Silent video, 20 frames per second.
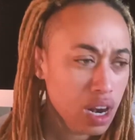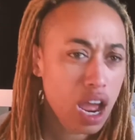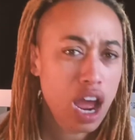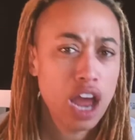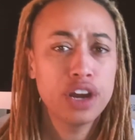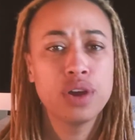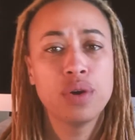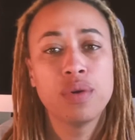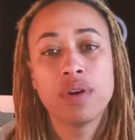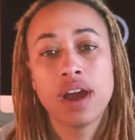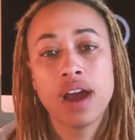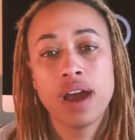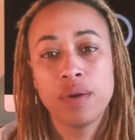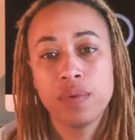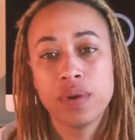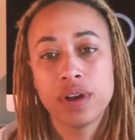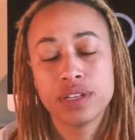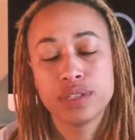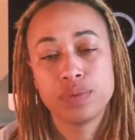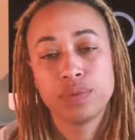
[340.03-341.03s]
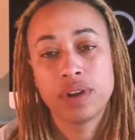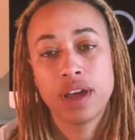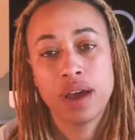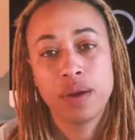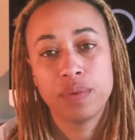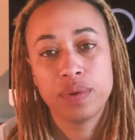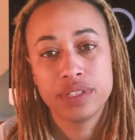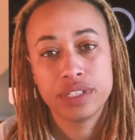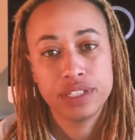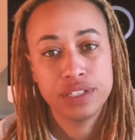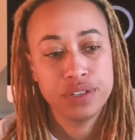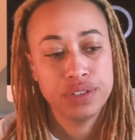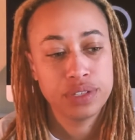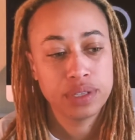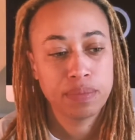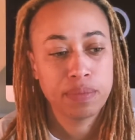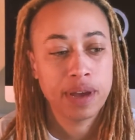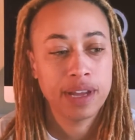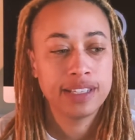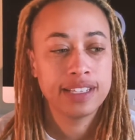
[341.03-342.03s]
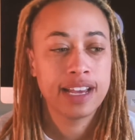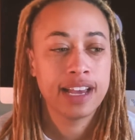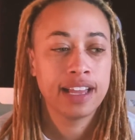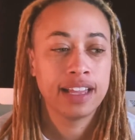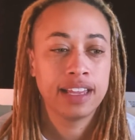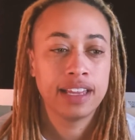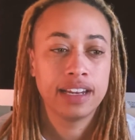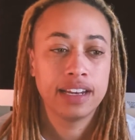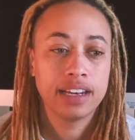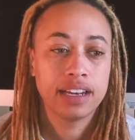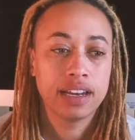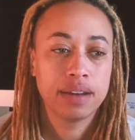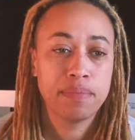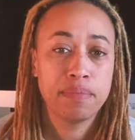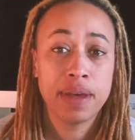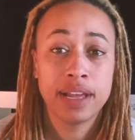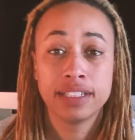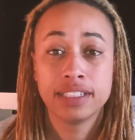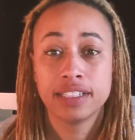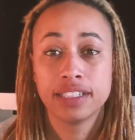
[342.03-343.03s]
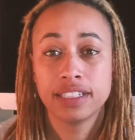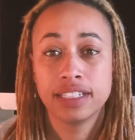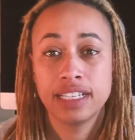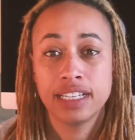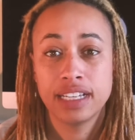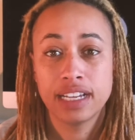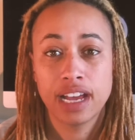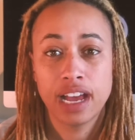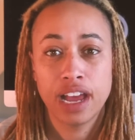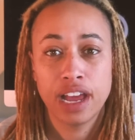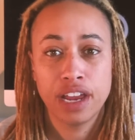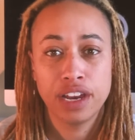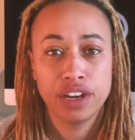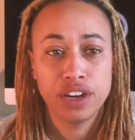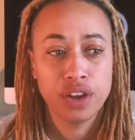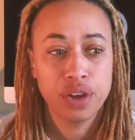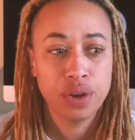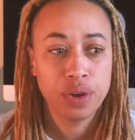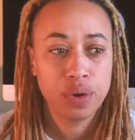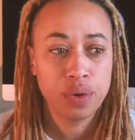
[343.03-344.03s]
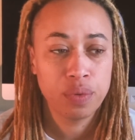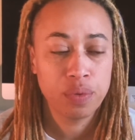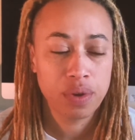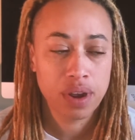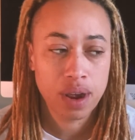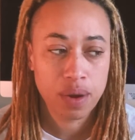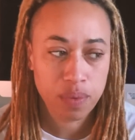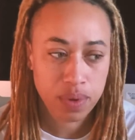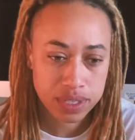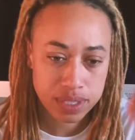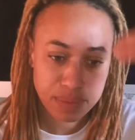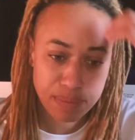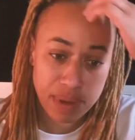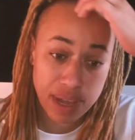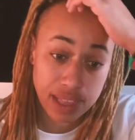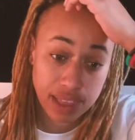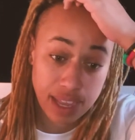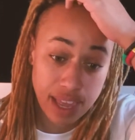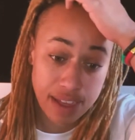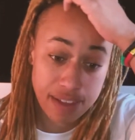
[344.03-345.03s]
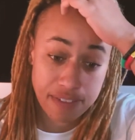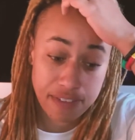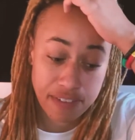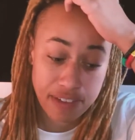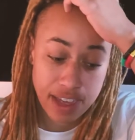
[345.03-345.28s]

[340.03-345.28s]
I know where I was when I wasn't using my talent mentally. I know where I was in my life.